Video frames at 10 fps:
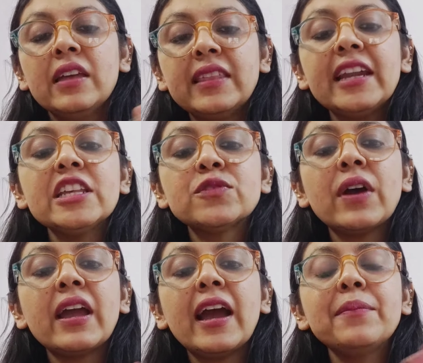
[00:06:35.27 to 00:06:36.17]
that is
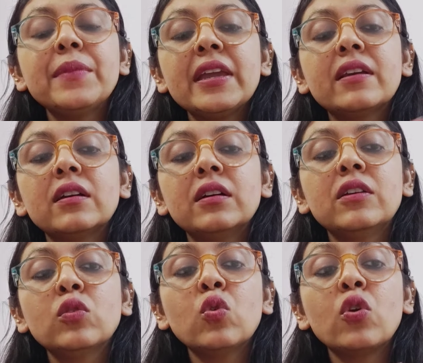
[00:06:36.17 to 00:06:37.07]
why I make uh,
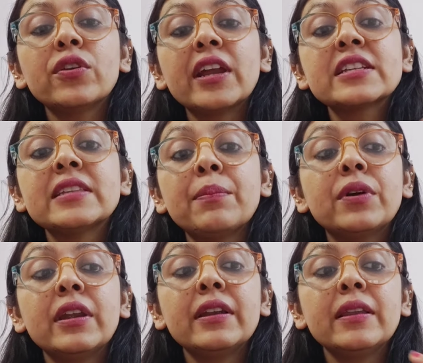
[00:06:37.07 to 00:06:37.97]
no contact
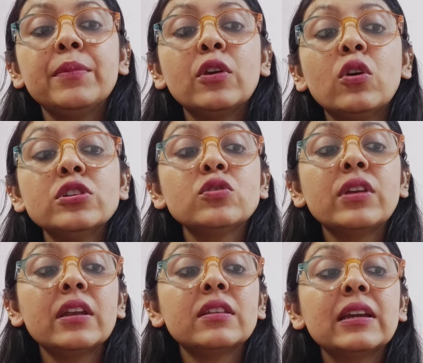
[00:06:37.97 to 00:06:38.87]
separately because you
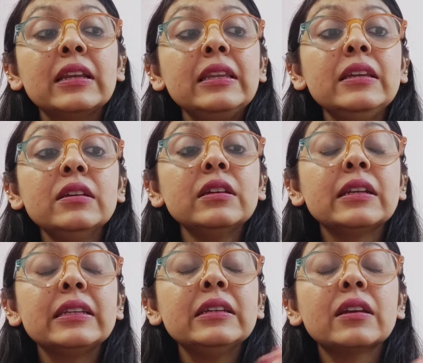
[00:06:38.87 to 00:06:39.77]
get the clear
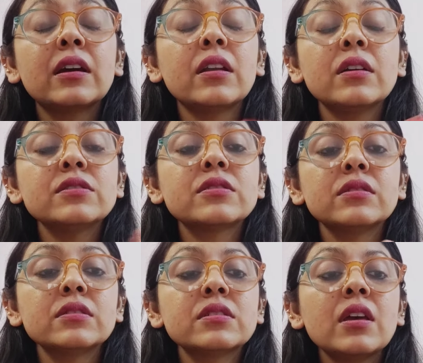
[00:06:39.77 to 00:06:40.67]
clear cut
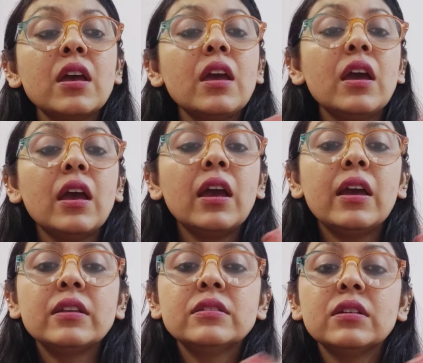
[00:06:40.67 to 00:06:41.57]
answers
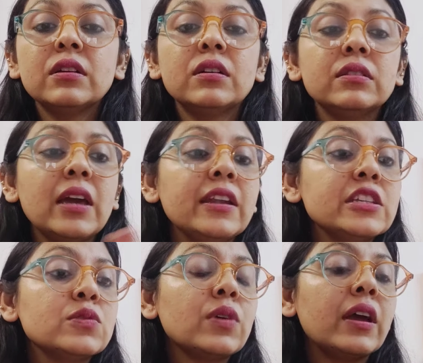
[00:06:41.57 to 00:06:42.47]
and uh, that
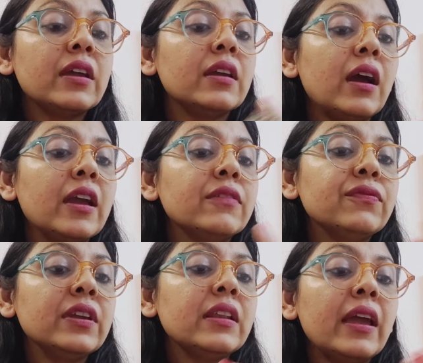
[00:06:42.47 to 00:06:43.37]
is why I
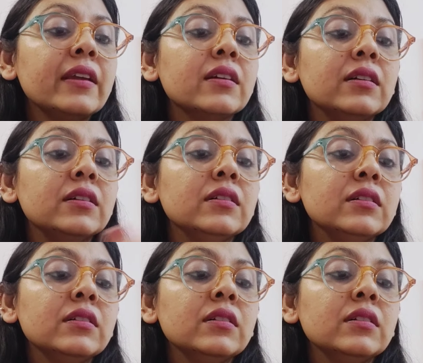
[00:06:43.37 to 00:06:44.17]
feel like uh,